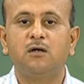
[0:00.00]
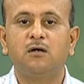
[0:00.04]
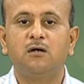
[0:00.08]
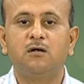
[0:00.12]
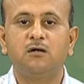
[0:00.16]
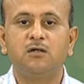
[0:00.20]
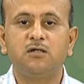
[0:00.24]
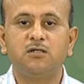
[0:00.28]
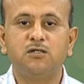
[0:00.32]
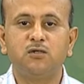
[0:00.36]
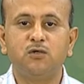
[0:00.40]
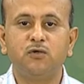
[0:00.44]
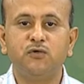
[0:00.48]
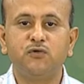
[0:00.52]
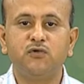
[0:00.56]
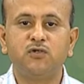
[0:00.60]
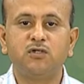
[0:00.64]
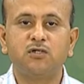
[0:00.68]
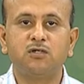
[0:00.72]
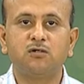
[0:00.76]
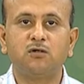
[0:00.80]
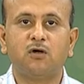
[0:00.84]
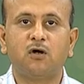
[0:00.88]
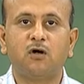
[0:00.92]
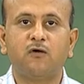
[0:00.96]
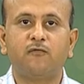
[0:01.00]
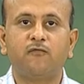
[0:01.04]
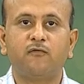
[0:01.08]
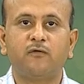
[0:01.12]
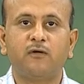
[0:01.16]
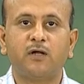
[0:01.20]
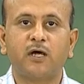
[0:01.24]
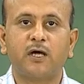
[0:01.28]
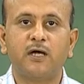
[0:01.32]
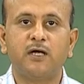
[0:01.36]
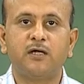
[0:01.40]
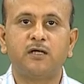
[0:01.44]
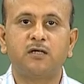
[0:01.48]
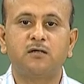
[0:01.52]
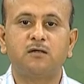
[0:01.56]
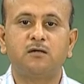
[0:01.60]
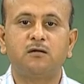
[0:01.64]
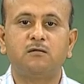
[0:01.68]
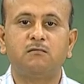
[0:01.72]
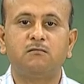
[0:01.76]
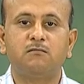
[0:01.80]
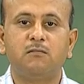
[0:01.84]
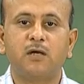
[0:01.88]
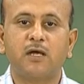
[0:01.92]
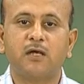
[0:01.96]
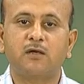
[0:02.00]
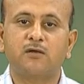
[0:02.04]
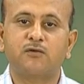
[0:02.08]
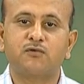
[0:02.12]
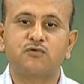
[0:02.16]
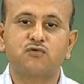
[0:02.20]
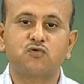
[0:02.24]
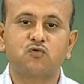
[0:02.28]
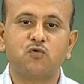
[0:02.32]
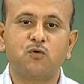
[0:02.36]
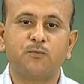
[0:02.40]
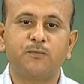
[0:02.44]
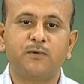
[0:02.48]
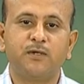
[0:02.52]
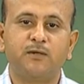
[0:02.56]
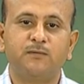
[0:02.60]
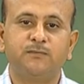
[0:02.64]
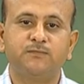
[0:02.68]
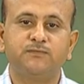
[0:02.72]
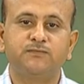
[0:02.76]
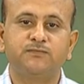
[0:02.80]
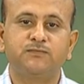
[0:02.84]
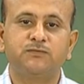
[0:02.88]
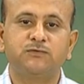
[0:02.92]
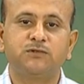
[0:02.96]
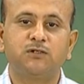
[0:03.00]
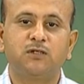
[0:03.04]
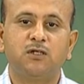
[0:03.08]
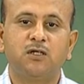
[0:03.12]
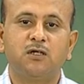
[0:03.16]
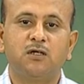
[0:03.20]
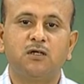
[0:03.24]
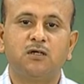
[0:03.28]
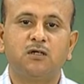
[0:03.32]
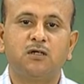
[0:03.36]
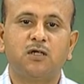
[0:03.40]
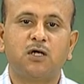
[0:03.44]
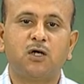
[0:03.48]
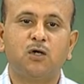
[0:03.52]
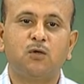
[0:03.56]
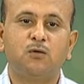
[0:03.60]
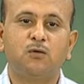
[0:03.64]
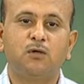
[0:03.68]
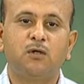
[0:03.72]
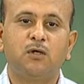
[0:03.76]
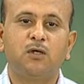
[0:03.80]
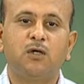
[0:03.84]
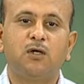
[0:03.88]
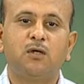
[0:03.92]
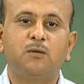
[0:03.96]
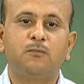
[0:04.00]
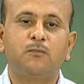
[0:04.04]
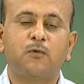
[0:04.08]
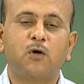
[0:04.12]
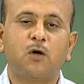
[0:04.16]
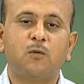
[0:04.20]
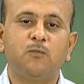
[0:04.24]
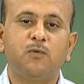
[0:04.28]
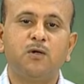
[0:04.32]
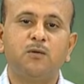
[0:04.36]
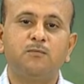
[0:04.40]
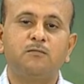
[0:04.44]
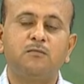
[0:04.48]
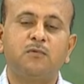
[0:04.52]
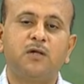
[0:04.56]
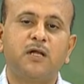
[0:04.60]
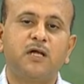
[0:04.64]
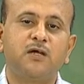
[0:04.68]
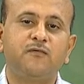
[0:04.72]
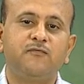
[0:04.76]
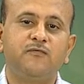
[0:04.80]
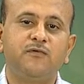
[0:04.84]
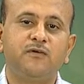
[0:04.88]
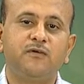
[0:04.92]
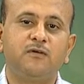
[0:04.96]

resolution of light microscopy. Now, problem like we,